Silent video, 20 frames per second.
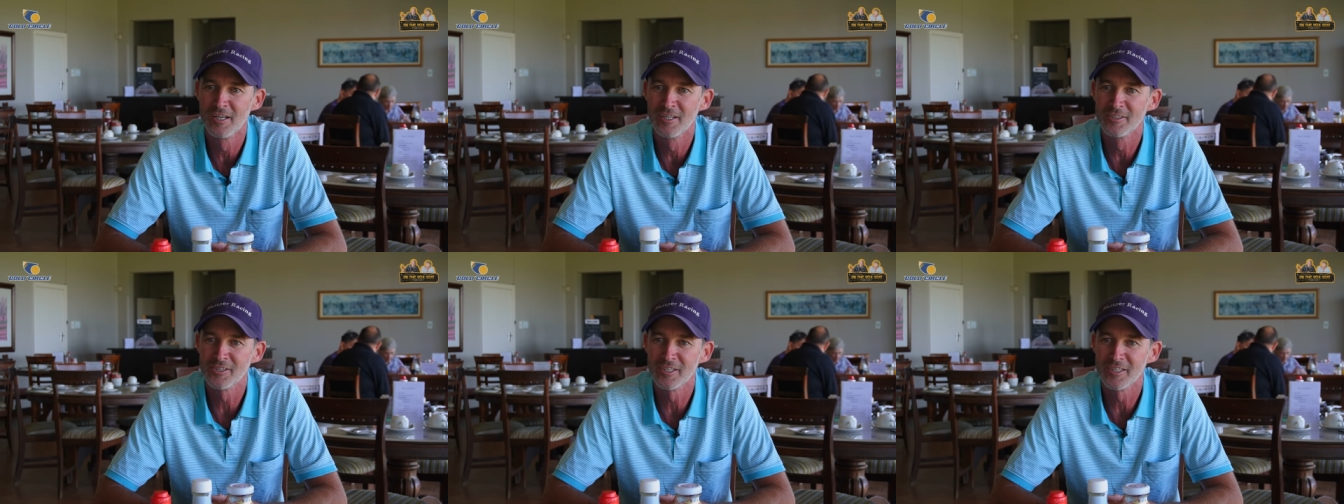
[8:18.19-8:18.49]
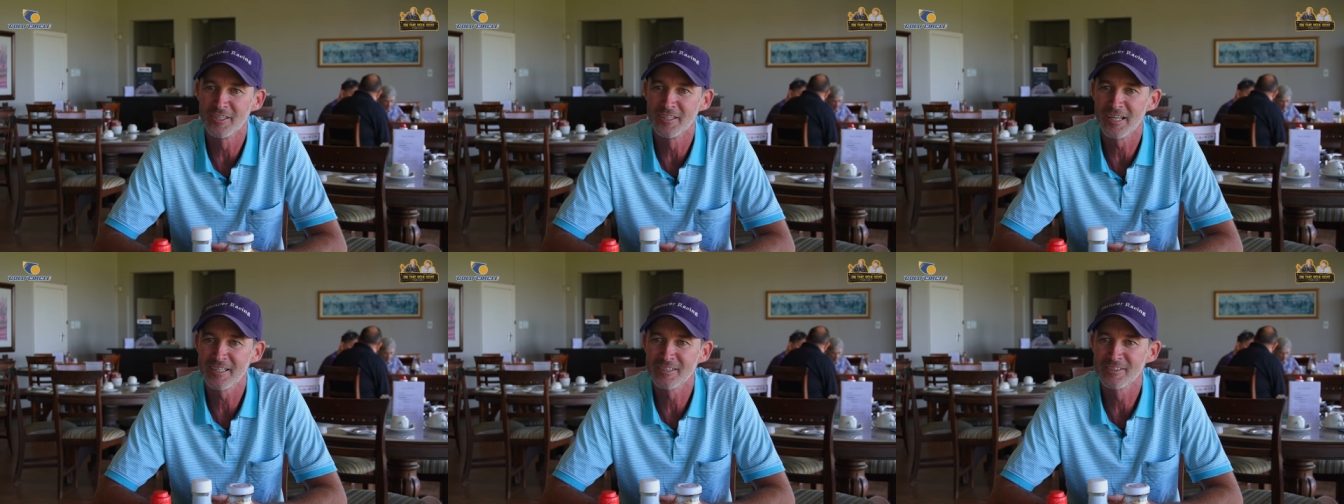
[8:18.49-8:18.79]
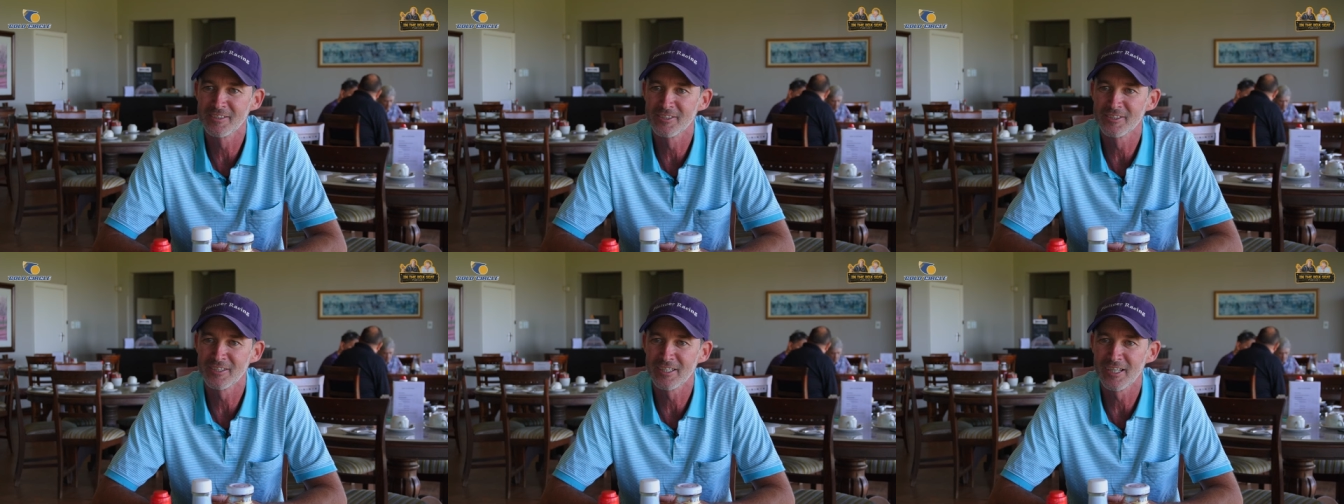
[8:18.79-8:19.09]
So
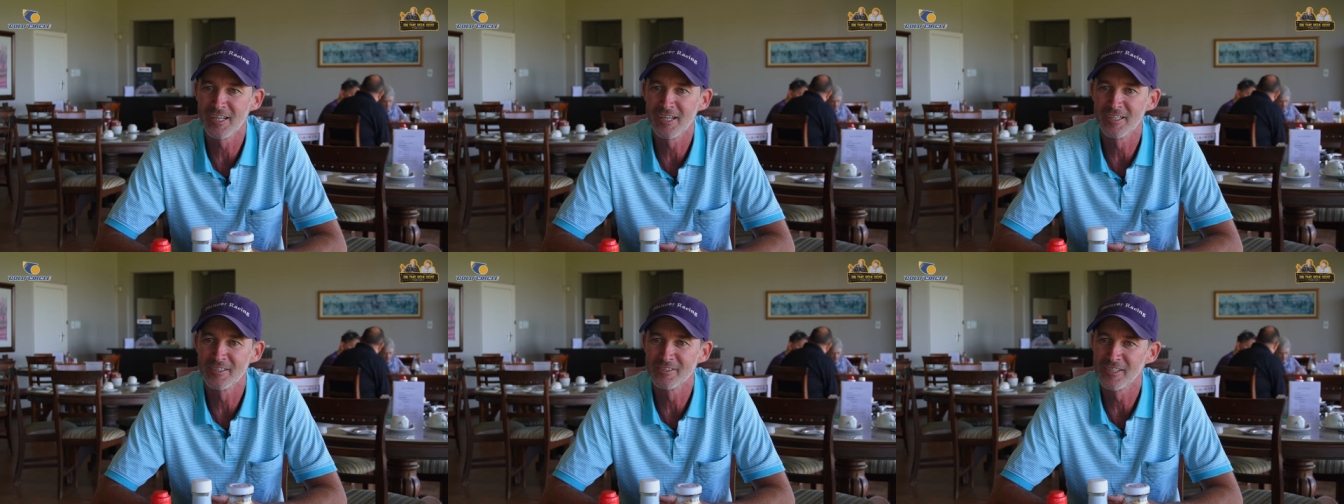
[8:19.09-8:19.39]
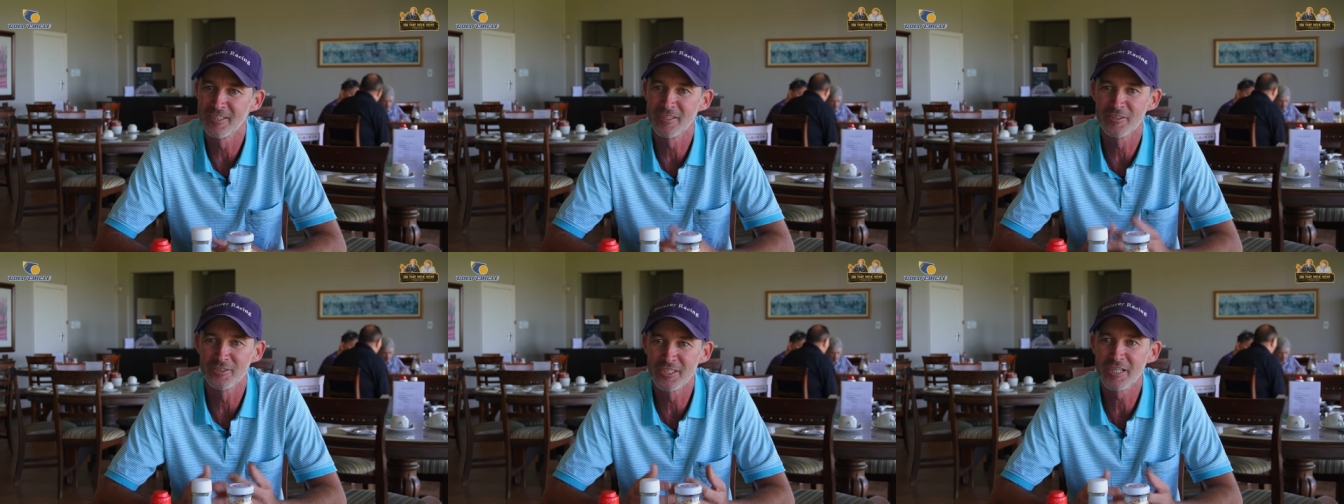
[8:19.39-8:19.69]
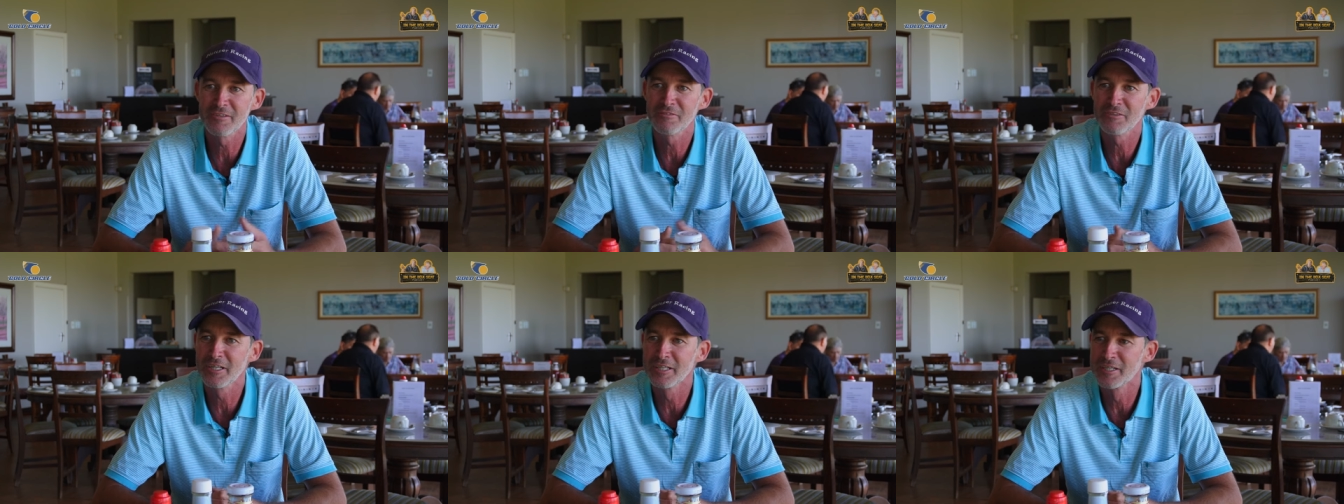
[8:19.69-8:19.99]
that, uh, so there was
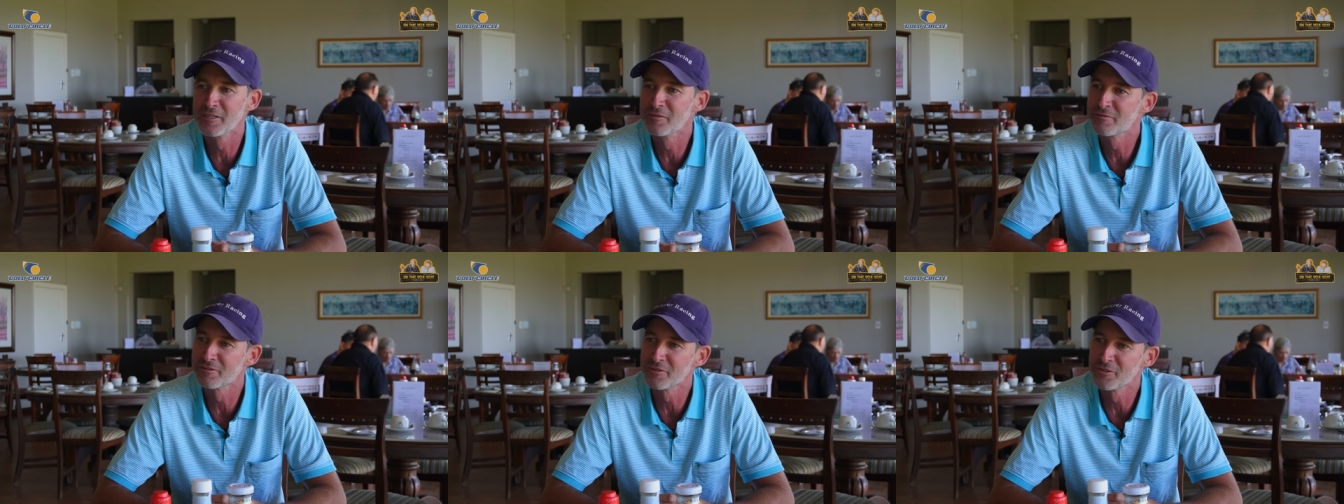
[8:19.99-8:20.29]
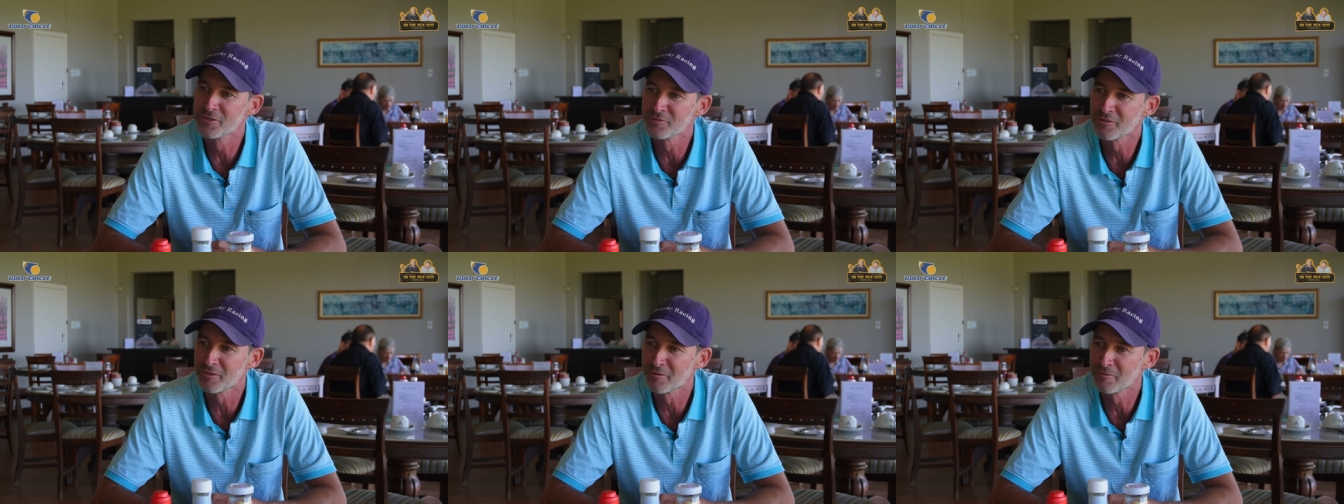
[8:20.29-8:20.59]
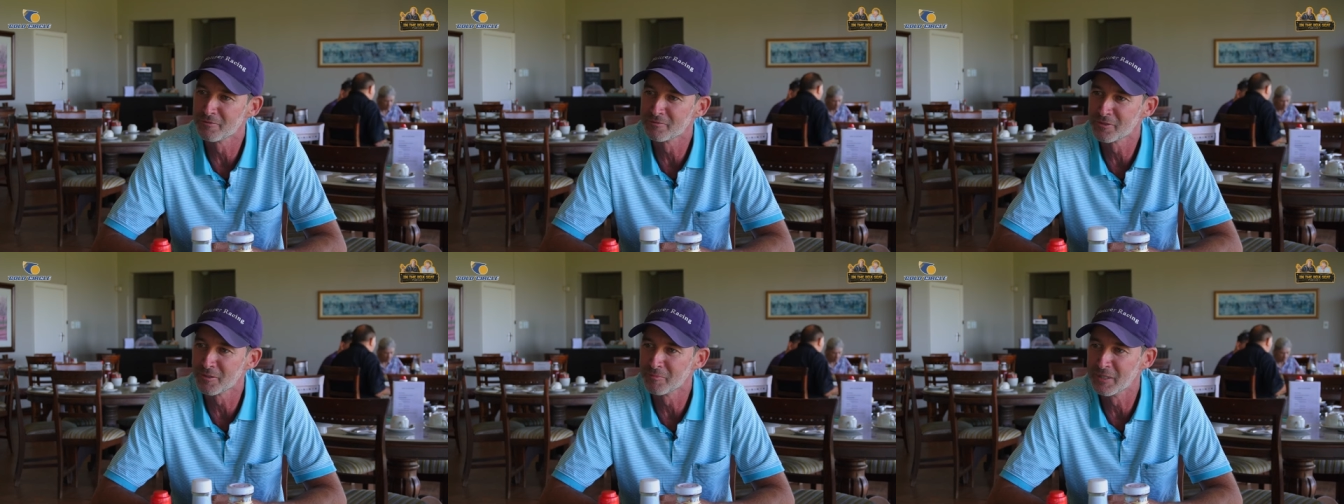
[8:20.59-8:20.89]
definitely an influence
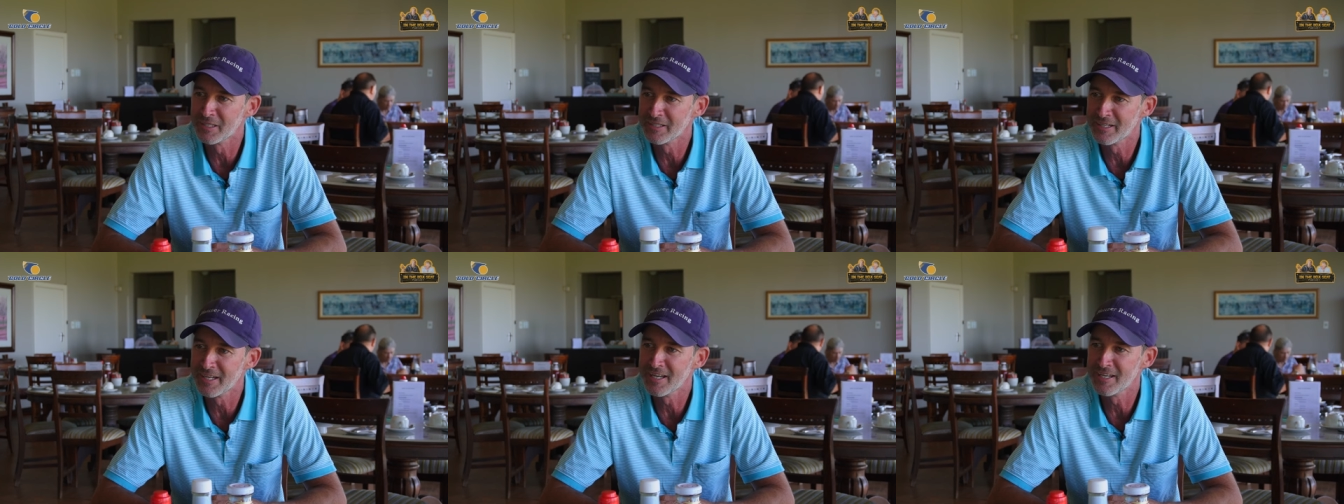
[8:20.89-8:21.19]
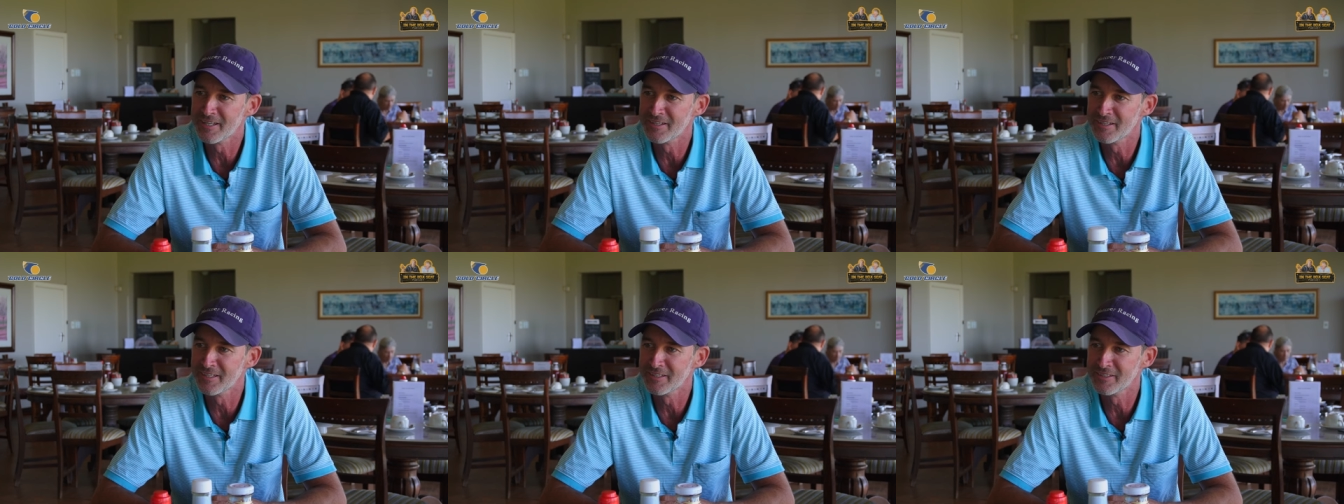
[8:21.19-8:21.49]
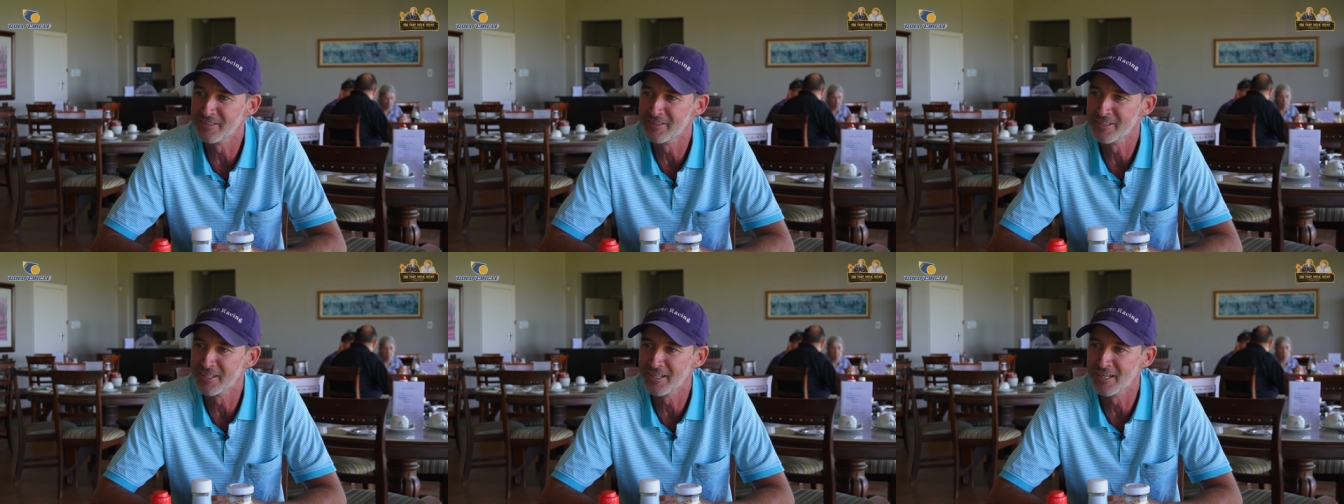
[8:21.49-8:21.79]
from, from my dad,
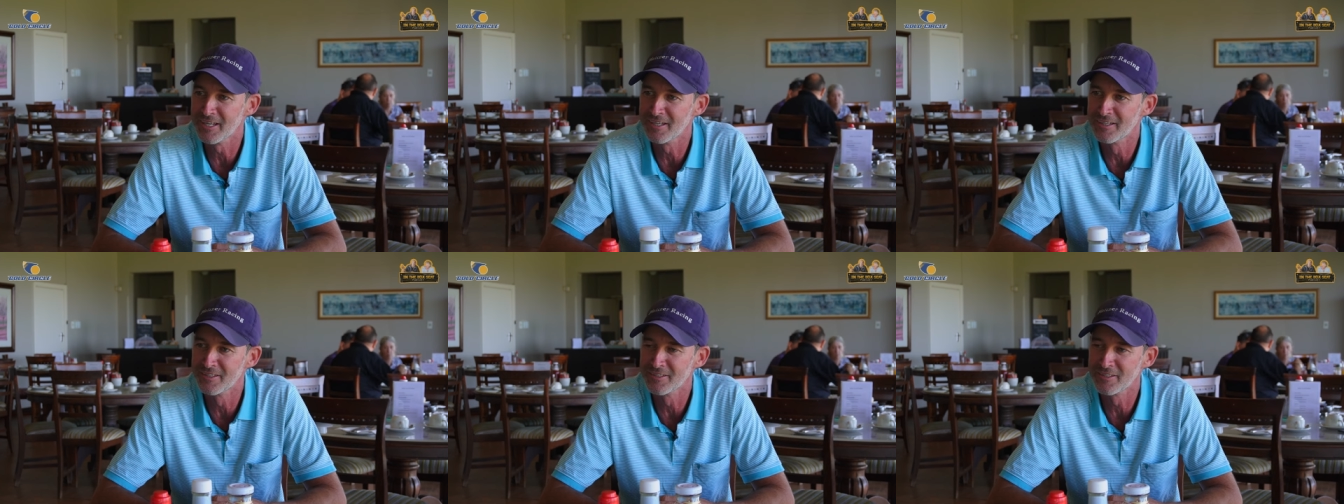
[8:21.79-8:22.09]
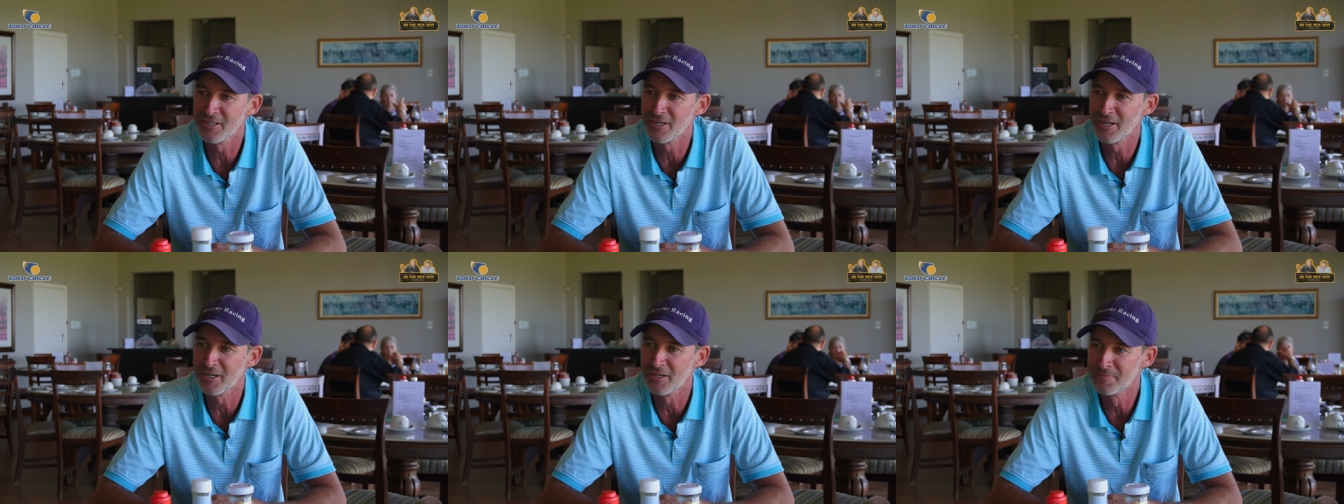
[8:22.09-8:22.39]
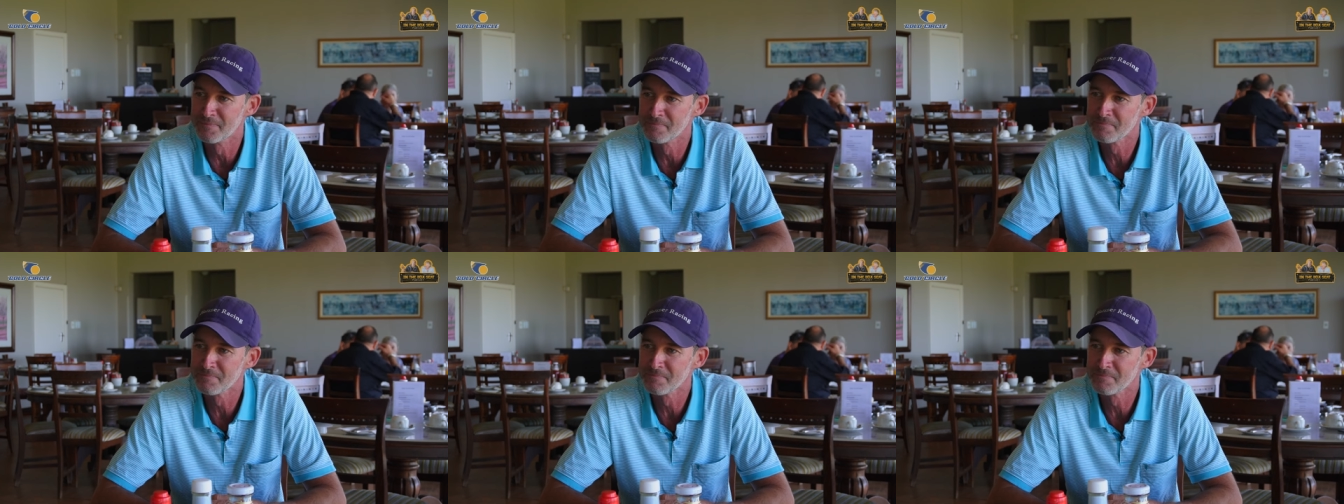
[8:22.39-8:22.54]
and okay. Uh, yeah.